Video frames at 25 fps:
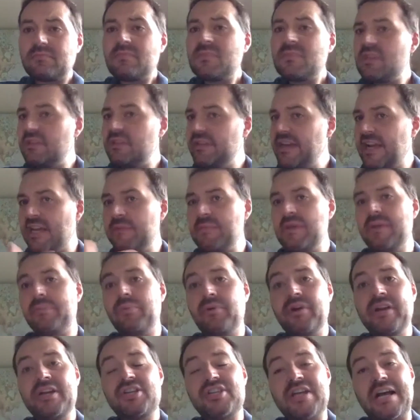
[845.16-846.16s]
it can be a
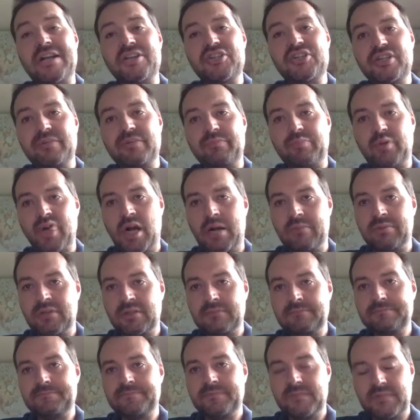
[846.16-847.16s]
pretty challenging
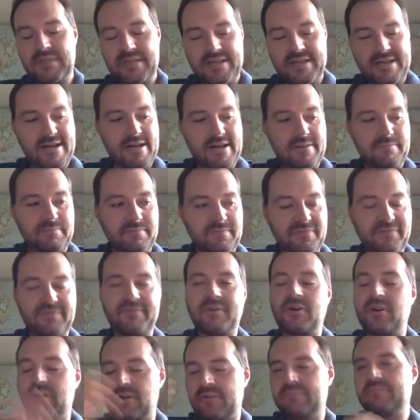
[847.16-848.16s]
problem
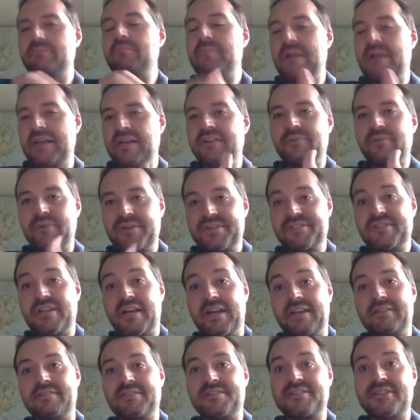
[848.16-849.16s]
for many of the reasons I
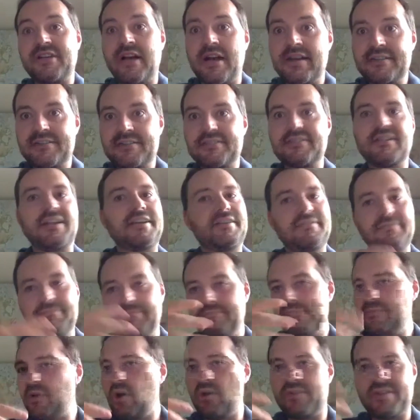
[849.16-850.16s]
discussed, like
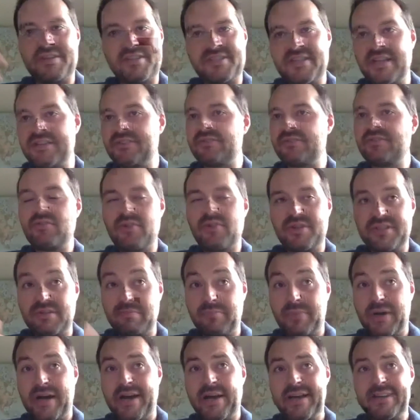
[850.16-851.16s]
all the sensor noise and
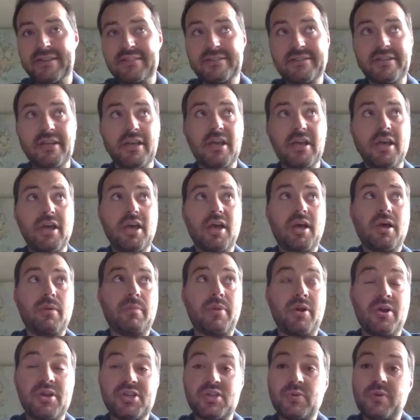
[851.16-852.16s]
bias. But
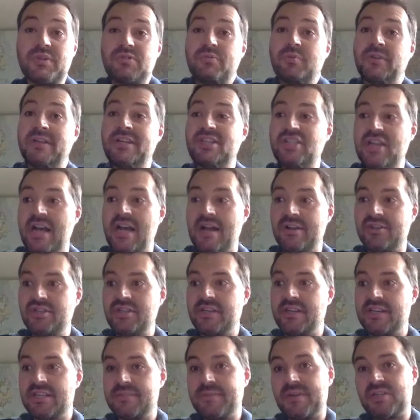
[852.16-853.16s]
also what's really challenging,
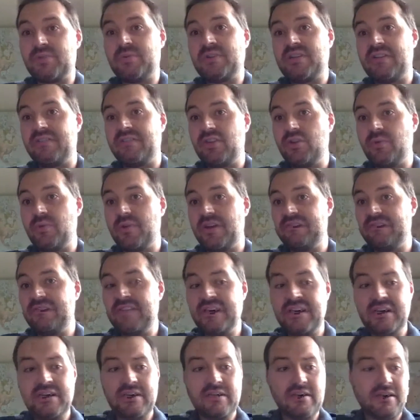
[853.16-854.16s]
especially when you have a
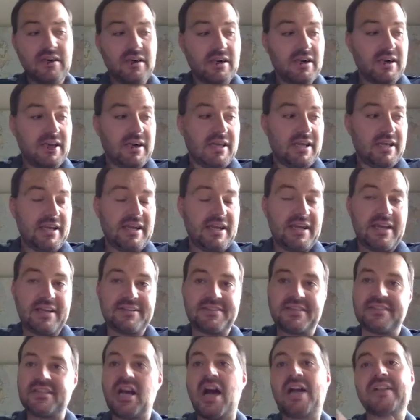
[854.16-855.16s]
UAV, is
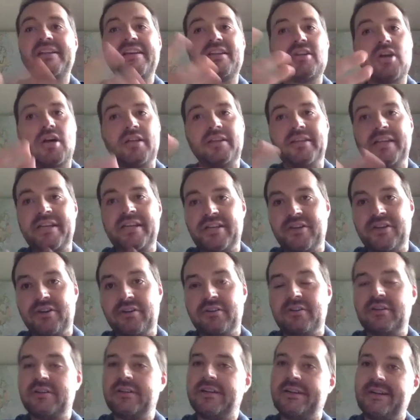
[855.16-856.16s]
it's highly nonlinear.
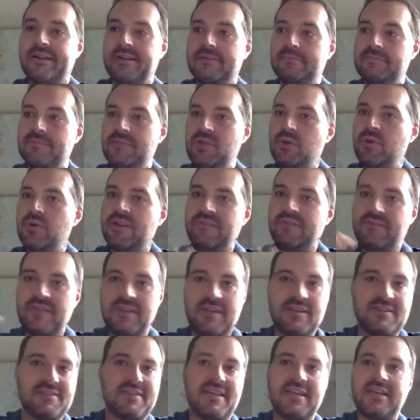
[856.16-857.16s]

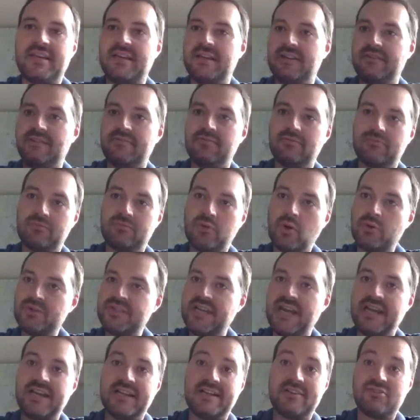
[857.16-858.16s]
UAVs, they can
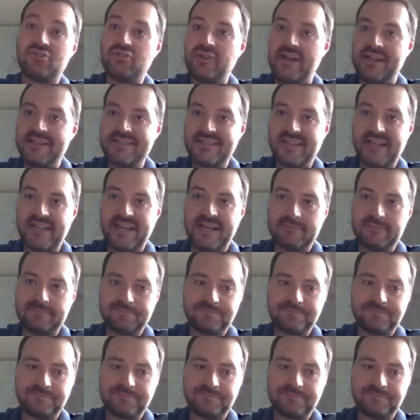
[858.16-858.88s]
rotate and translate